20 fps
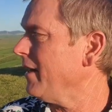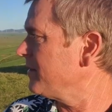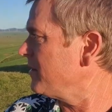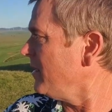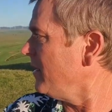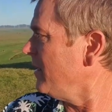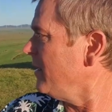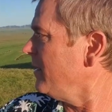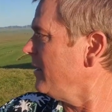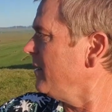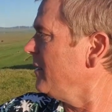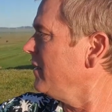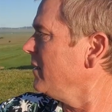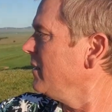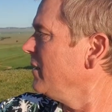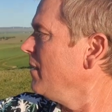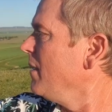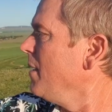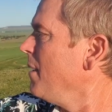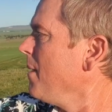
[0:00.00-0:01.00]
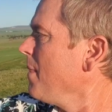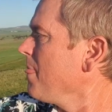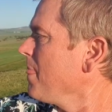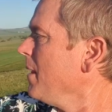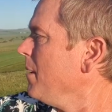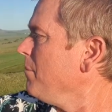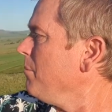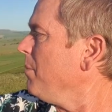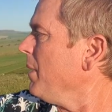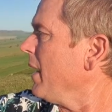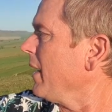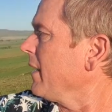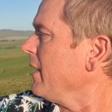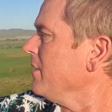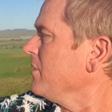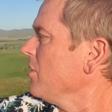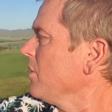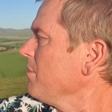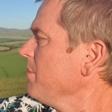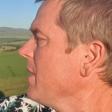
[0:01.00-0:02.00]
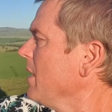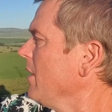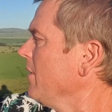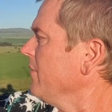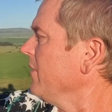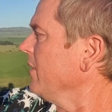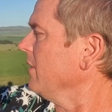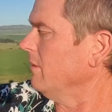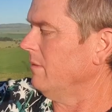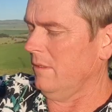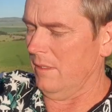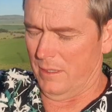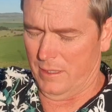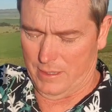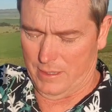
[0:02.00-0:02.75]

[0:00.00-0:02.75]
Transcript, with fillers: At the back. He took me over.